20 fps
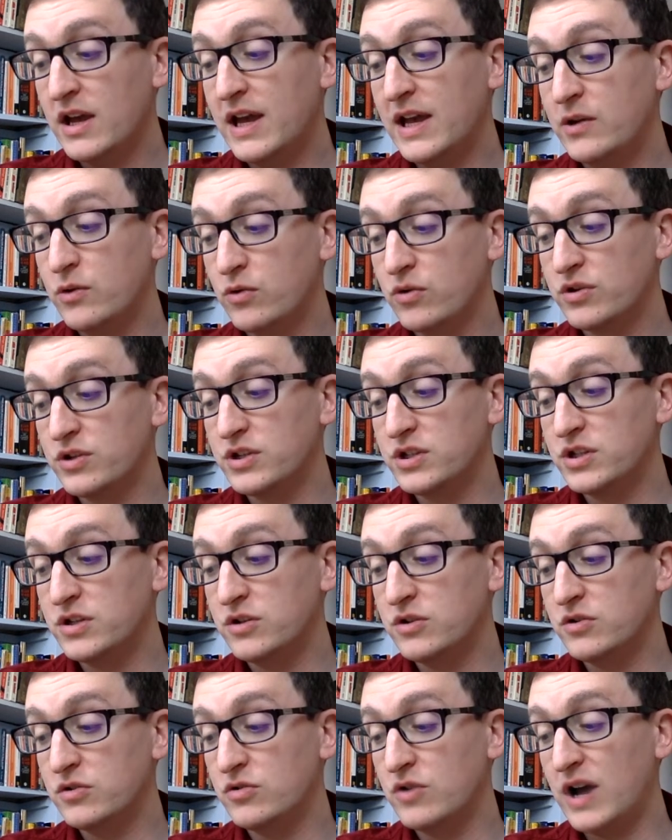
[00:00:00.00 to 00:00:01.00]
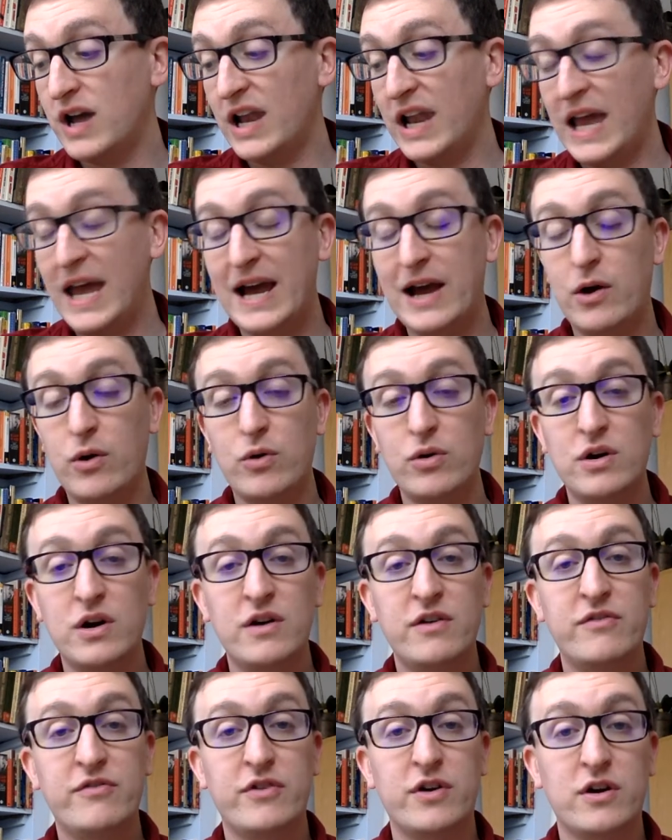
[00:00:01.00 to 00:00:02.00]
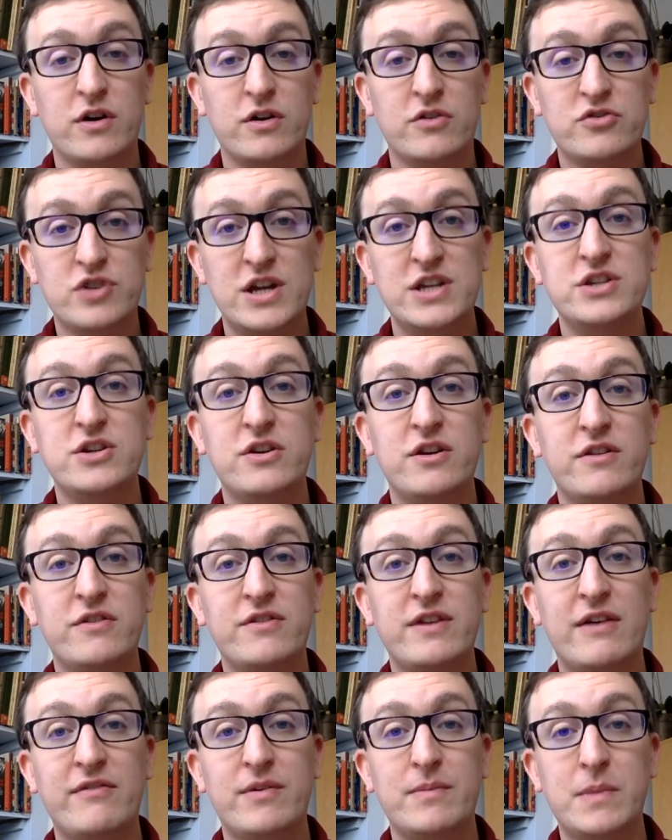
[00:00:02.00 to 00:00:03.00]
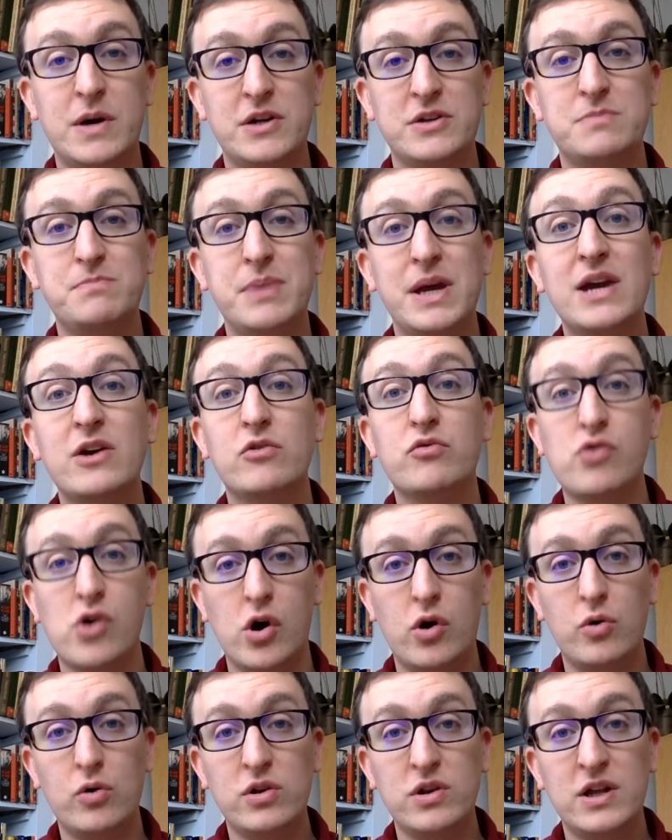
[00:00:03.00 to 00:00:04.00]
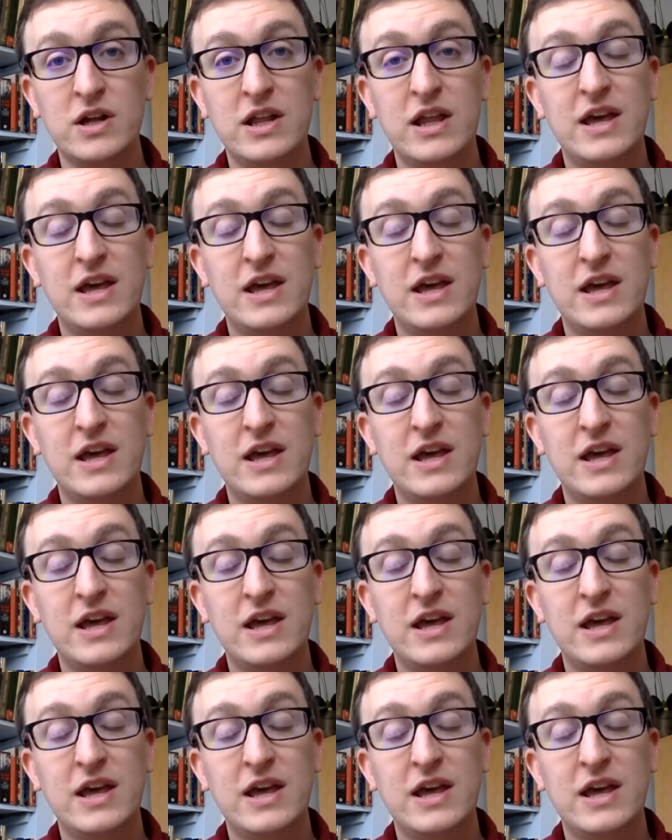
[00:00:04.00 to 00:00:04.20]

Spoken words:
in order to allow for trade unions to have a much bigger role